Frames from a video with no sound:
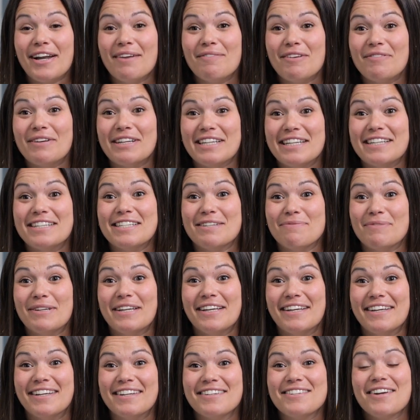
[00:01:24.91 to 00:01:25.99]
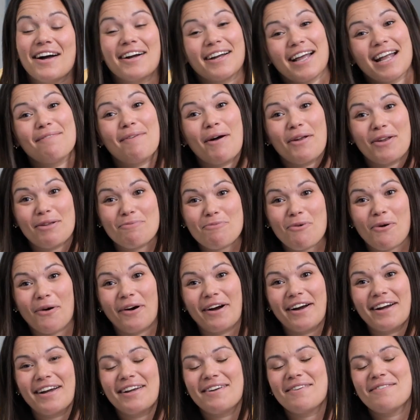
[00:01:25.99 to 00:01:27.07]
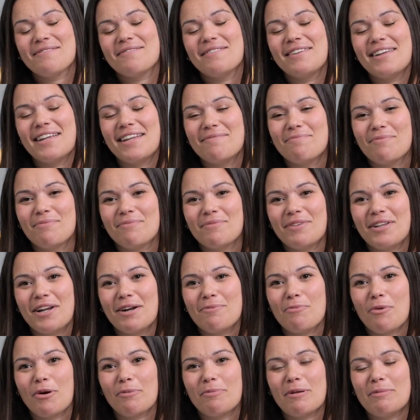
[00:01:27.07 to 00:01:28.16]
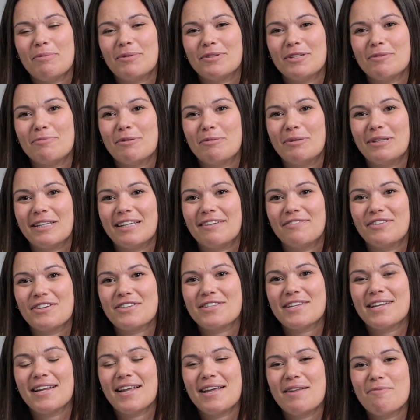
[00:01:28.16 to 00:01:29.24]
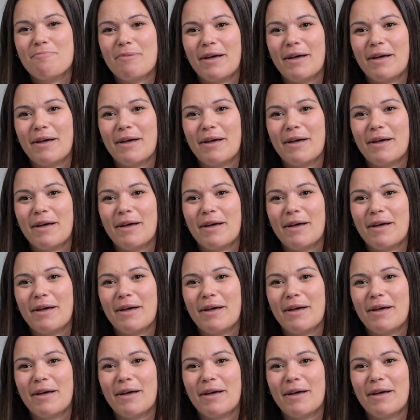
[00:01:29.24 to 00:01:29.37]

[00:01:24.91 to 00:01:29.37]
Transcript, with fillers: I mean, we need to be talking about it more and need you know more people to be believers in it.